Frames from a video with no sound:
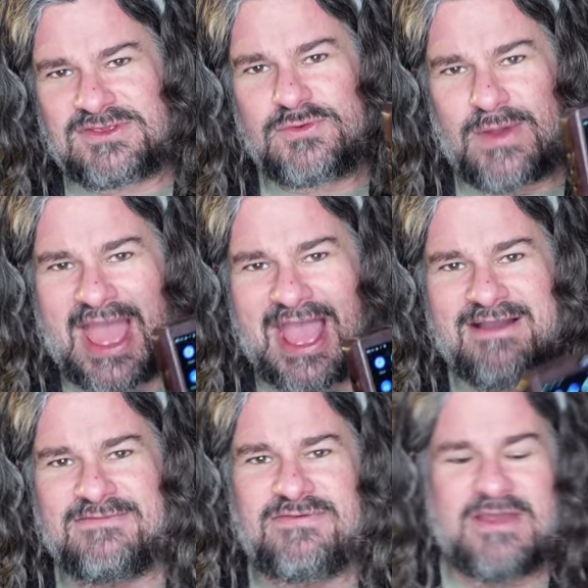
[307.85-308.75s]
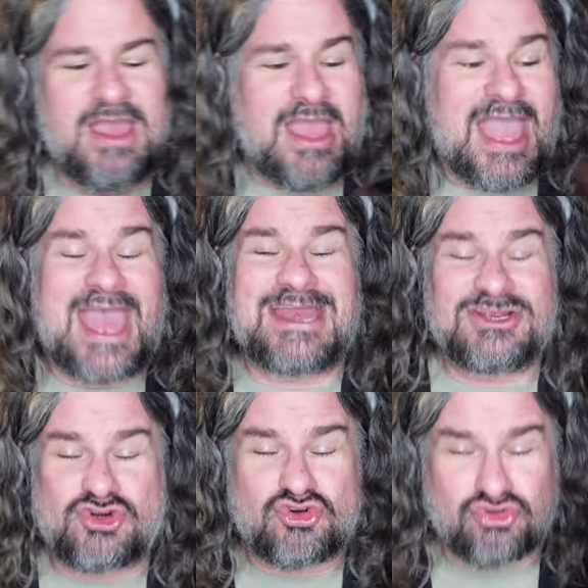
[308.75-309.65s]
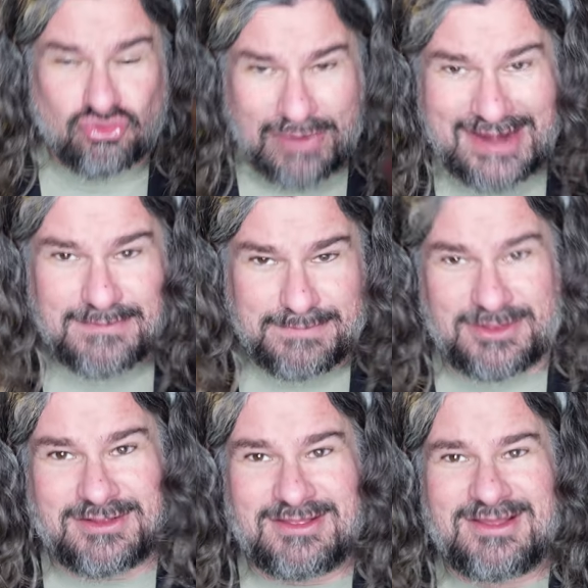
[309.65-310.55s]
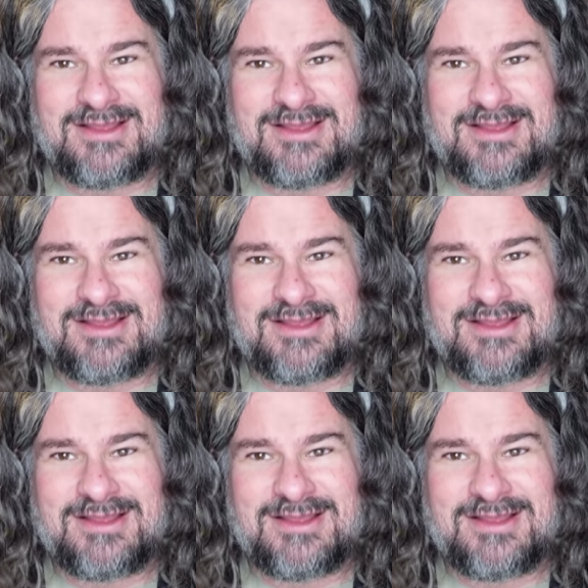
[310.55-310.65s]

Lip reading: you have an incredible